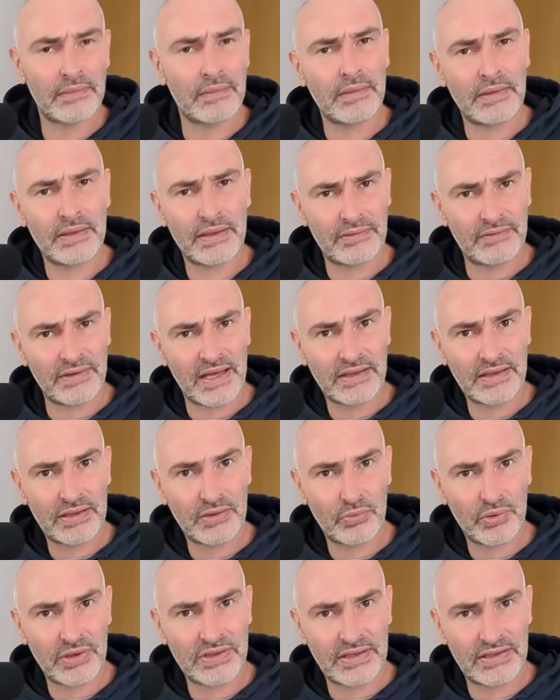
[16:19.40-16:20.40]
In fact,
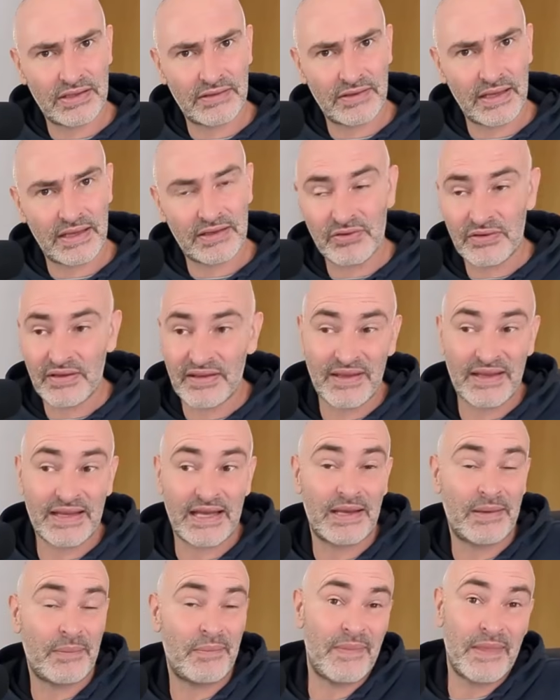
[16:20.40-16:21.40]
it wasn't a factor in the
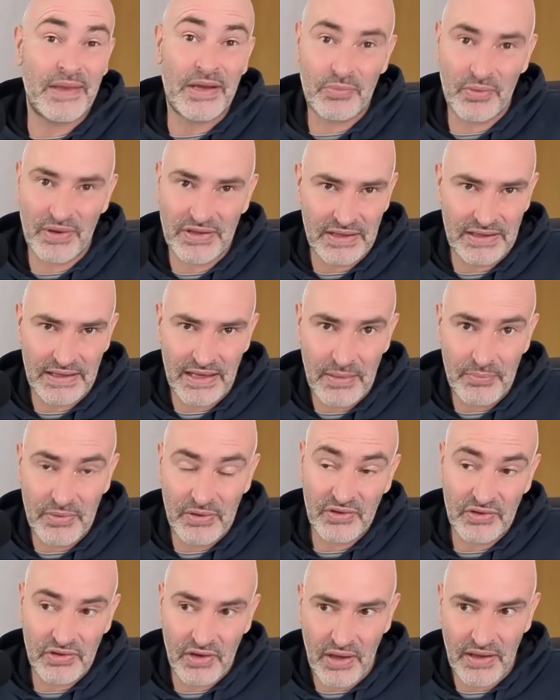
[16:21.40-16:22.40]
game. He wasn't able
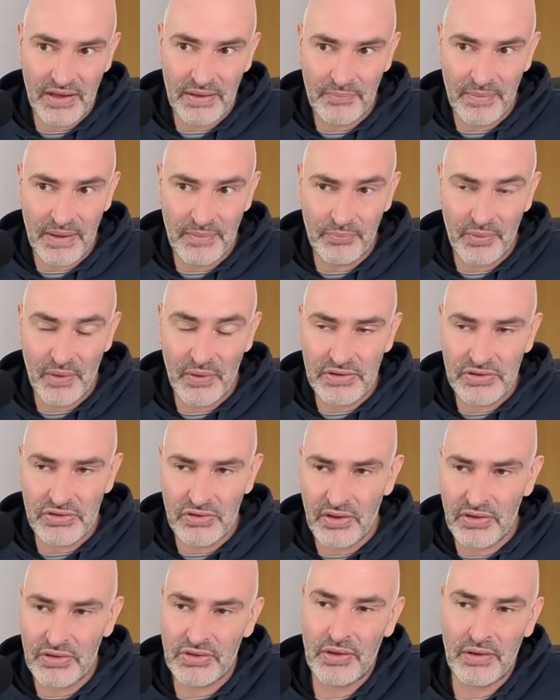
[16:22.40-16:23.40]
to target my pawn
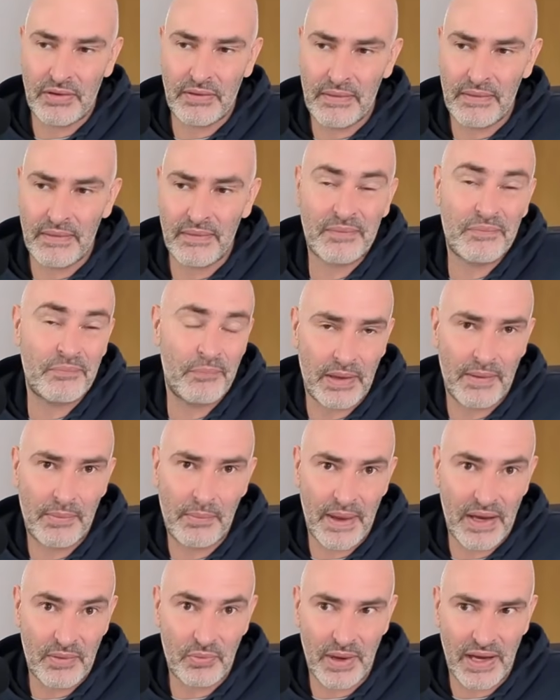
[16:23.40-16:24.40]
structure. But
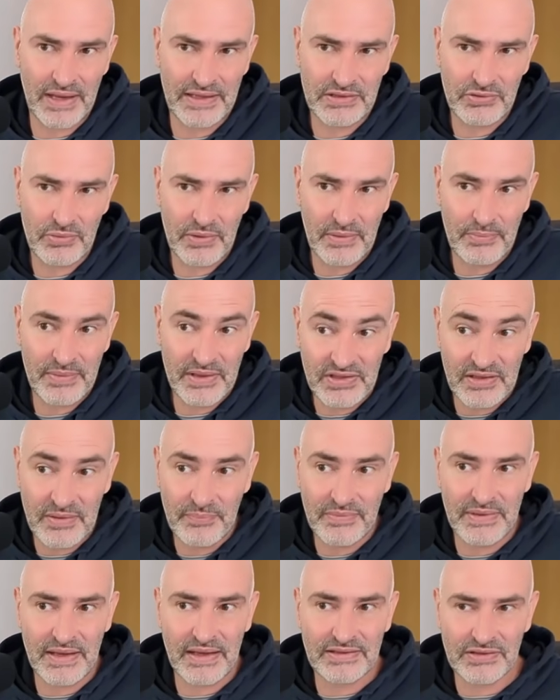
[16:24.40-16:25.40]
my white square
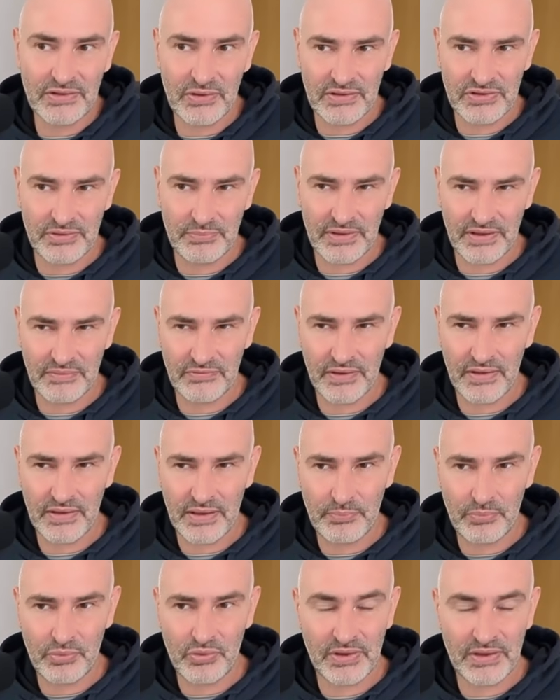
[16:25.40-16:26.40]
bishop, that's going to be a very
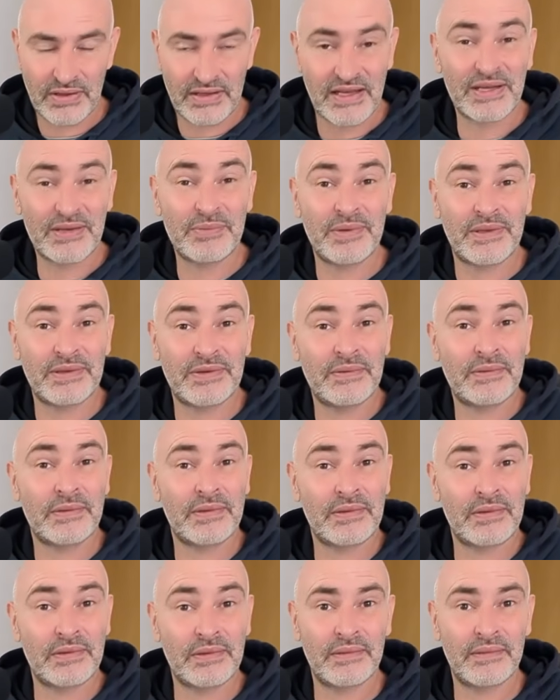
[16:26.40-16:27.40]
important element.
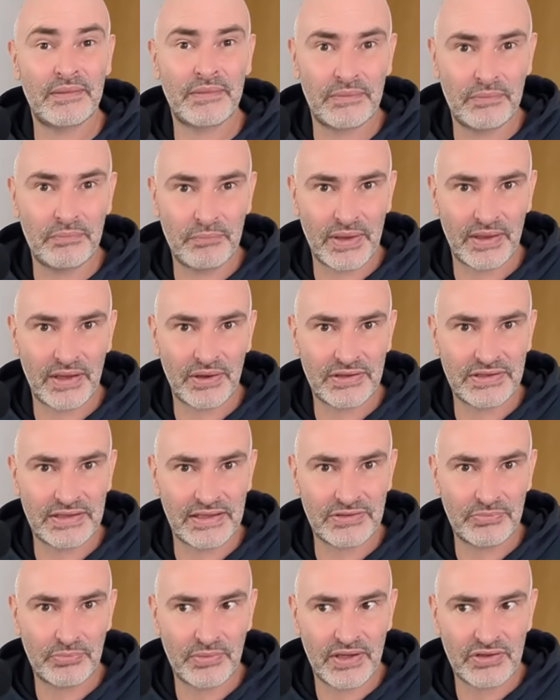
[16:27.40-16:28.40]
Because
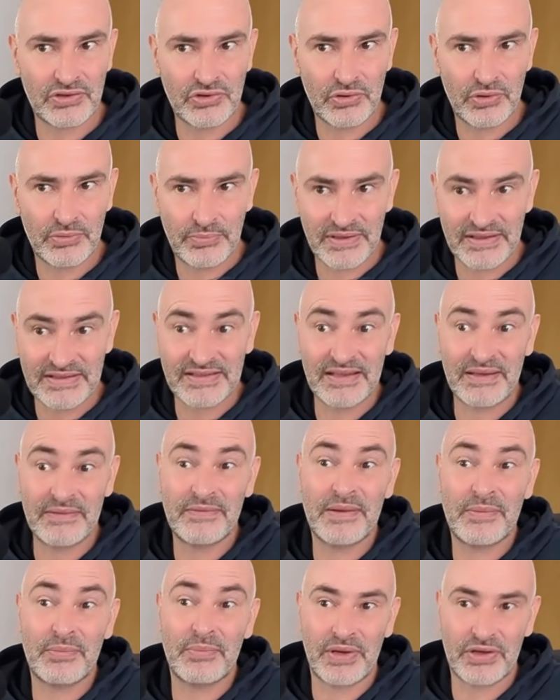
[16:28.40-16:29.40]
there's pressure on
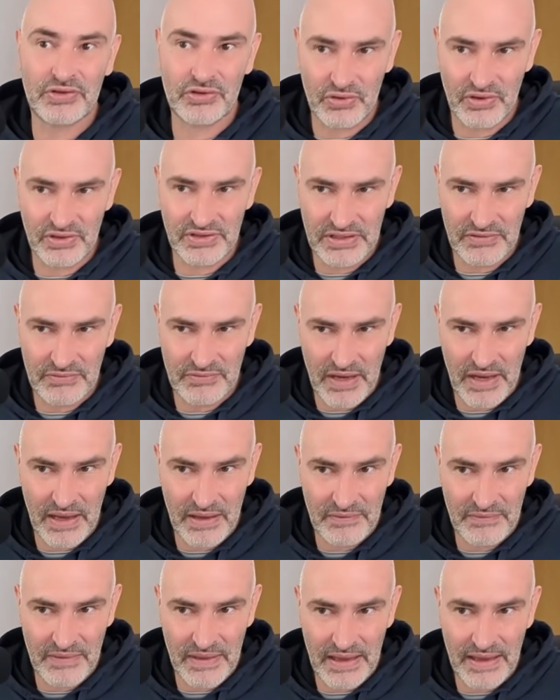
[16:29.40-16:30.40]
b7, pressure on
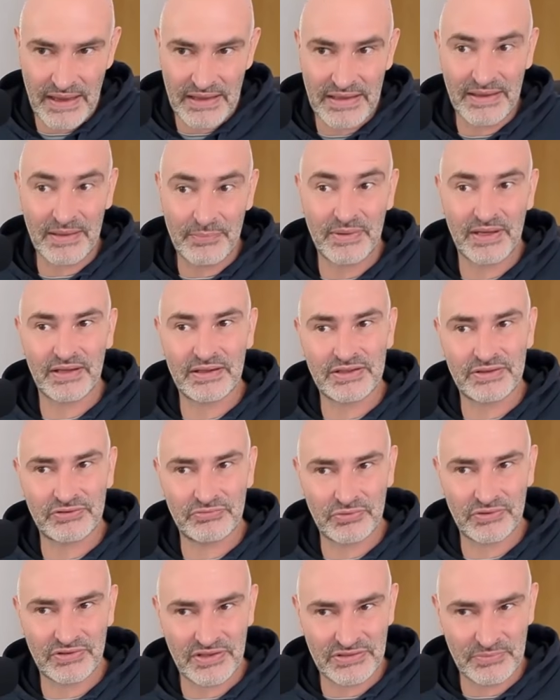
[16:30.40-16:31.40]
d5, and the ability
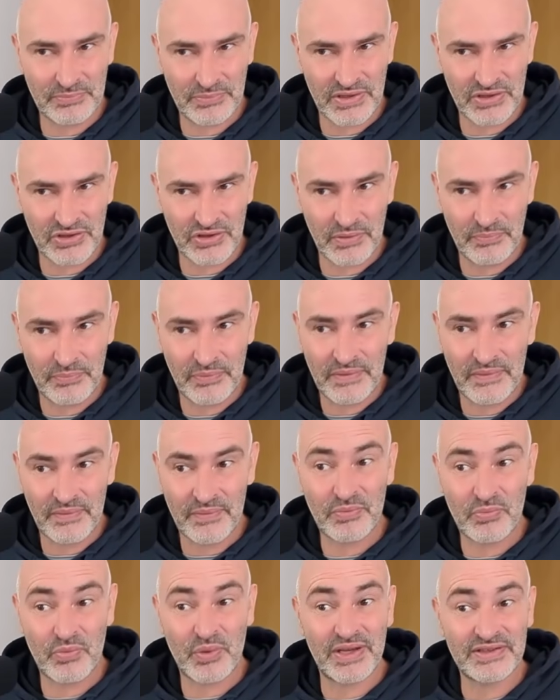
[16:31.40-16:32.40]
for this bishop
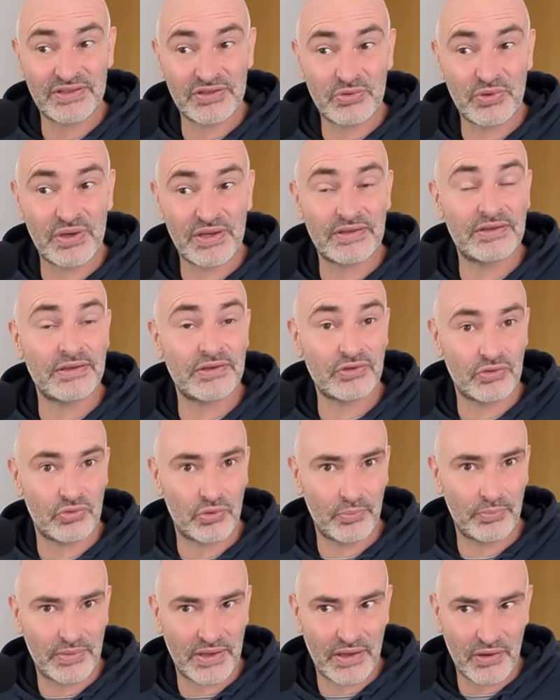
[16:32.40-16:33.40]
of white squares to
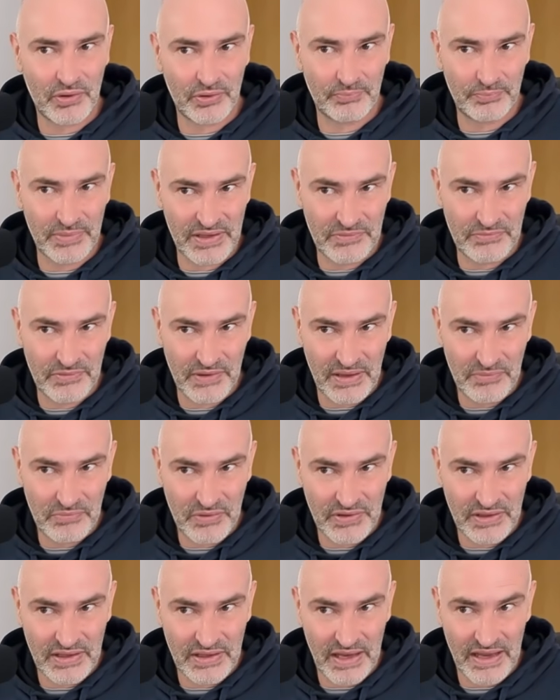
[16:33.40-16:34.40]
appear on b5
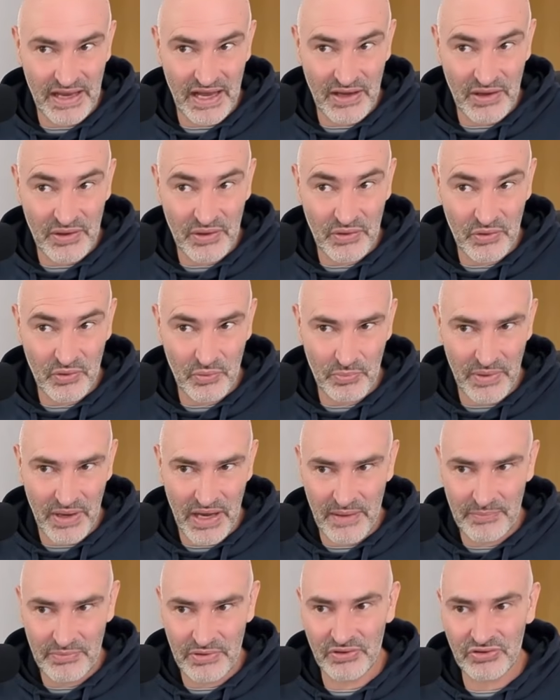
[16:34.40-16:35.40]
on the diagonal, or
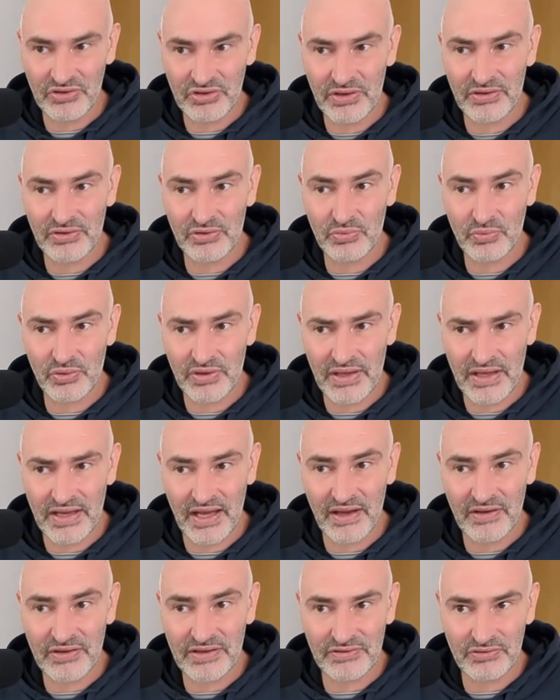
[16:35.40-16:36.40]
perhaps on g2 on the
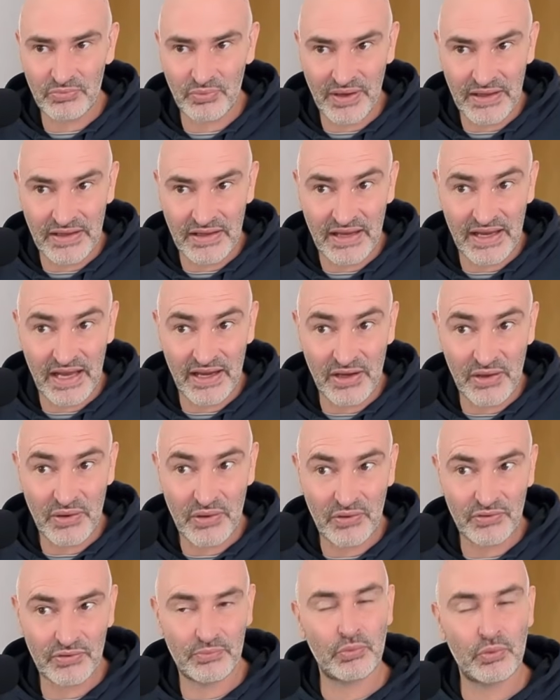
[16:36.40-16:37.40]
largest white diagonal
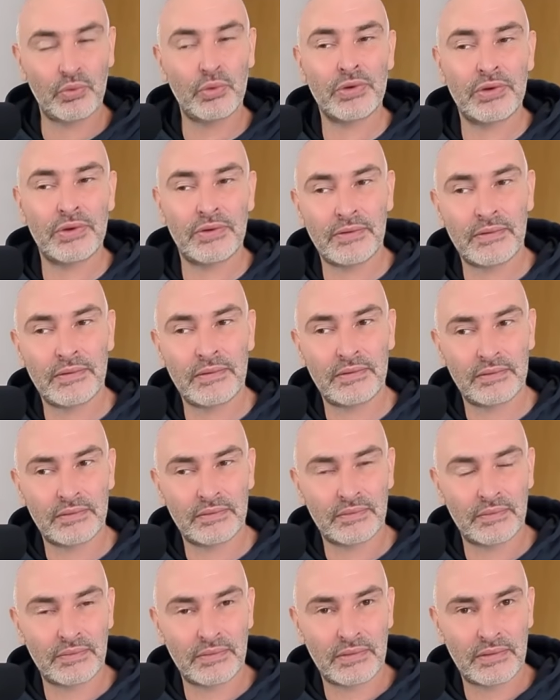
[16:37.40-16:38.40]
on the board.
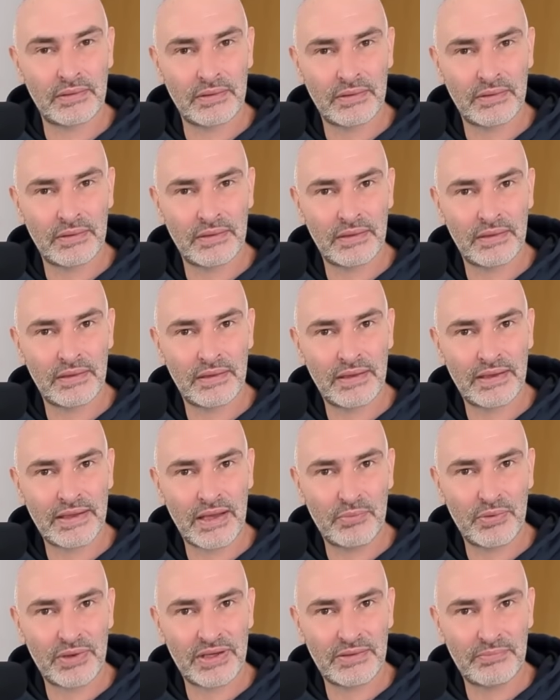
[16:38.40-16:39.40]

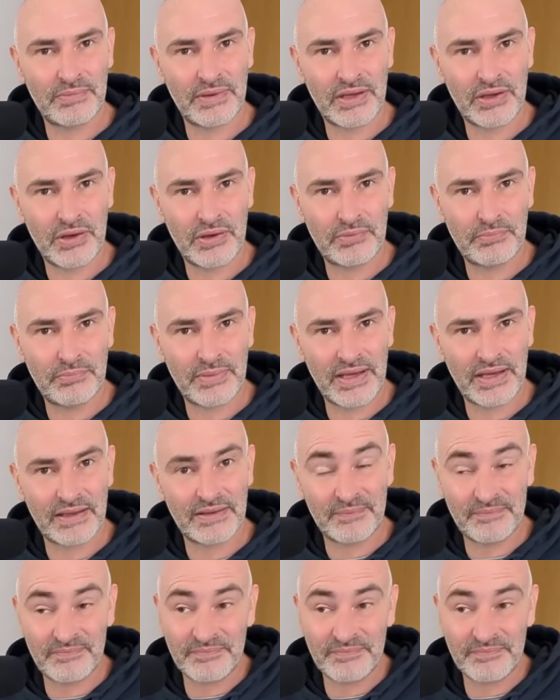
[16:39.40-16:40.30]
That will give me a lot of play.